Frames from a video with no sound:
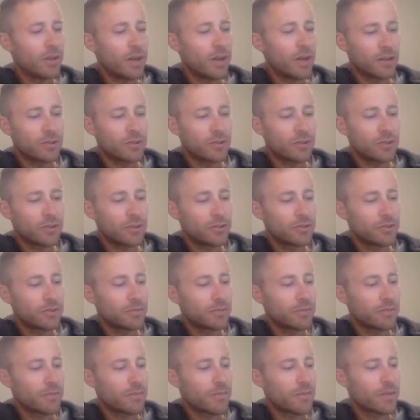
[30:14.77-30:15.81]
axis,
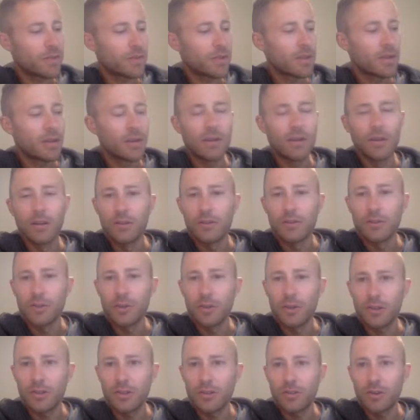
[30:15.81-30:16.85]

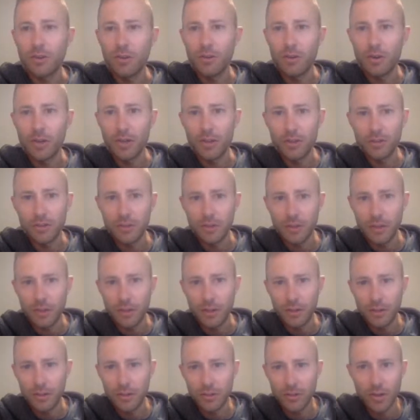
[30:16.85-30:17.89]
so acceleration
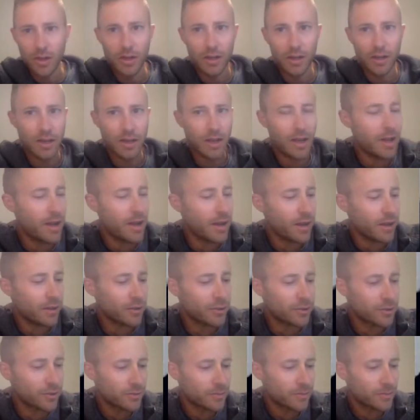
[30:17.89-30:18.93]
is like
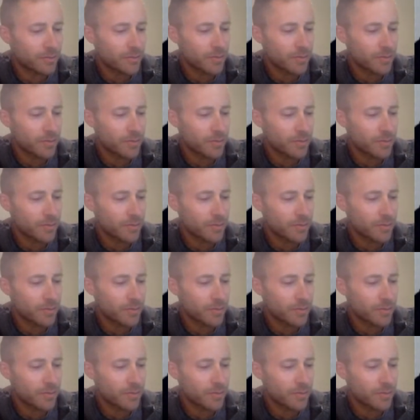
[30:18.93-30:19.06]
x,